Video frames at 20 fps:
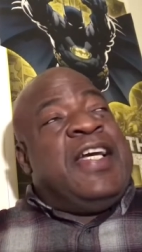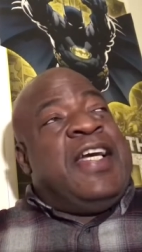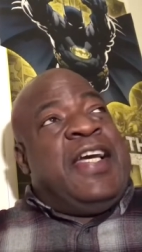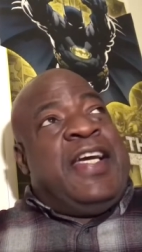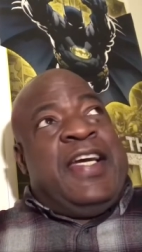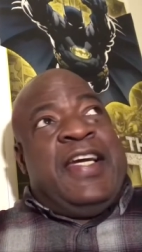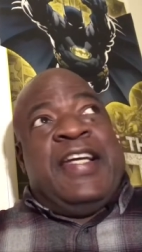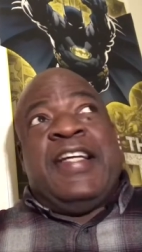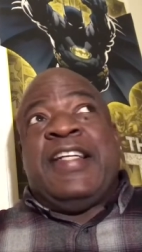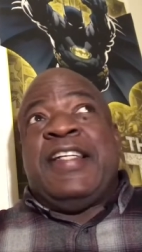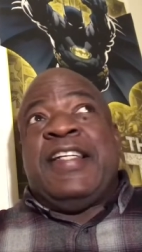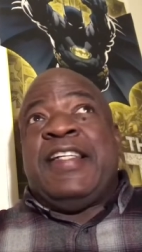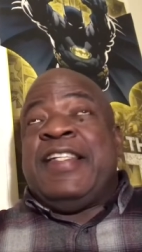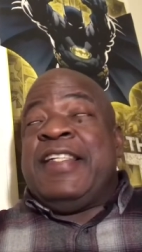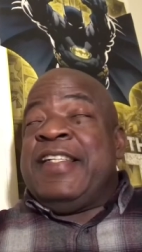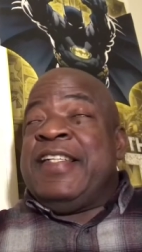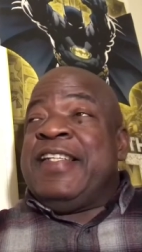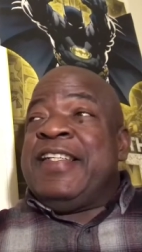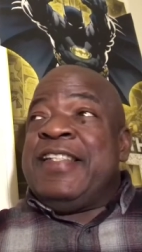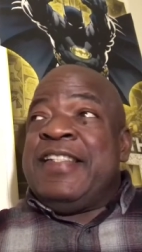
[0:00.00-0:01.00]
And
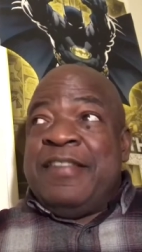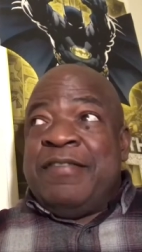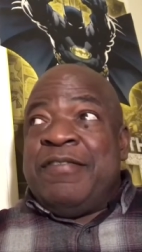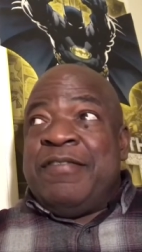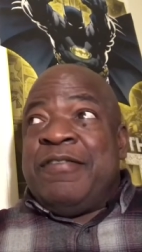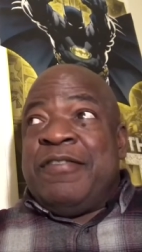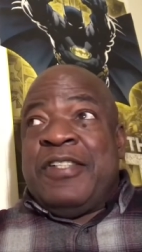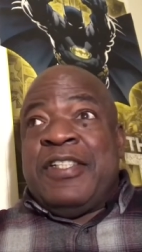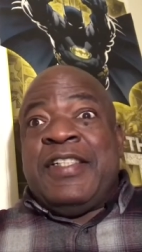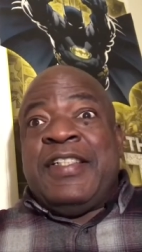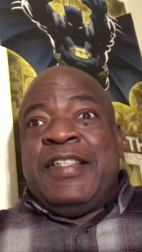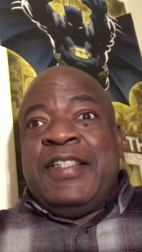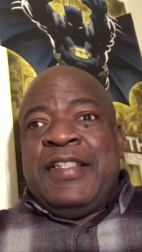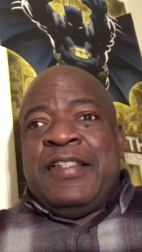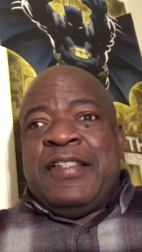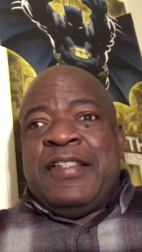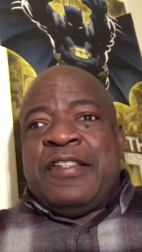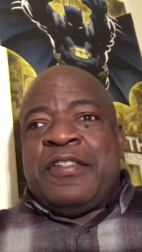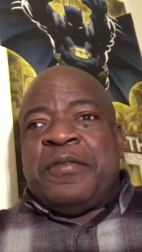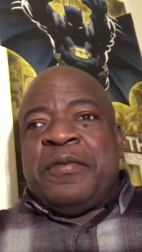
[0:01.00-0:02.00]
it really
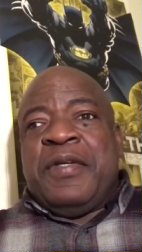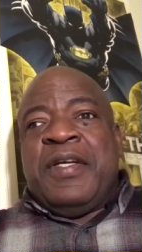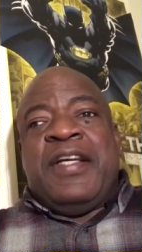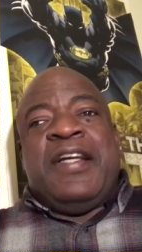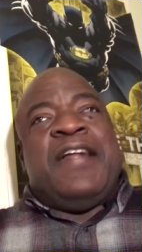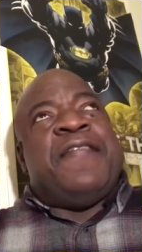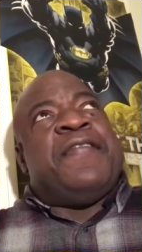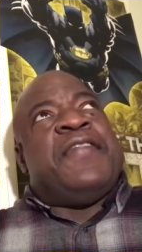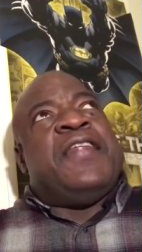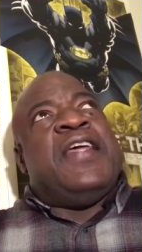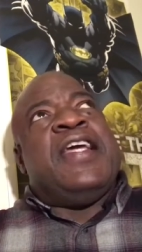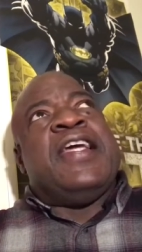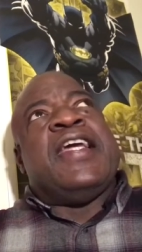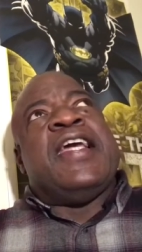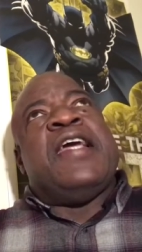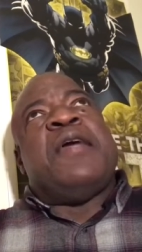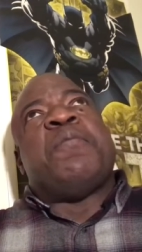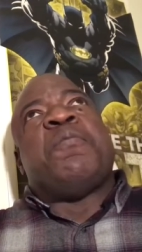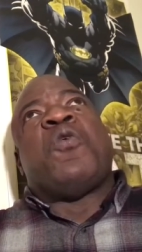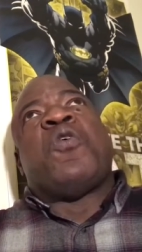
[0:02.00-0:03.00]
is. They
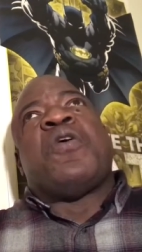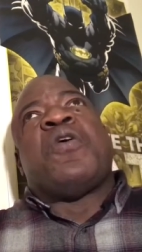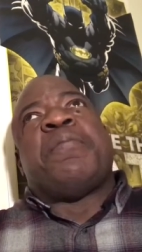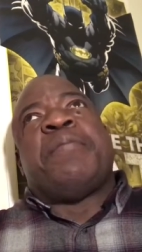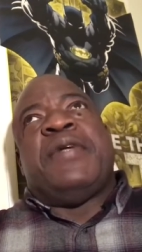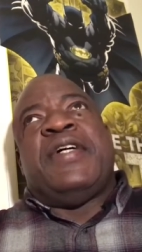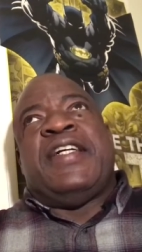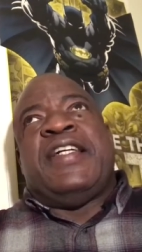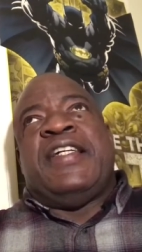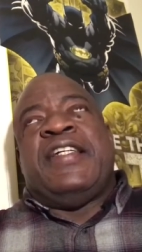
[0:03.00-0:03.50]
gave more money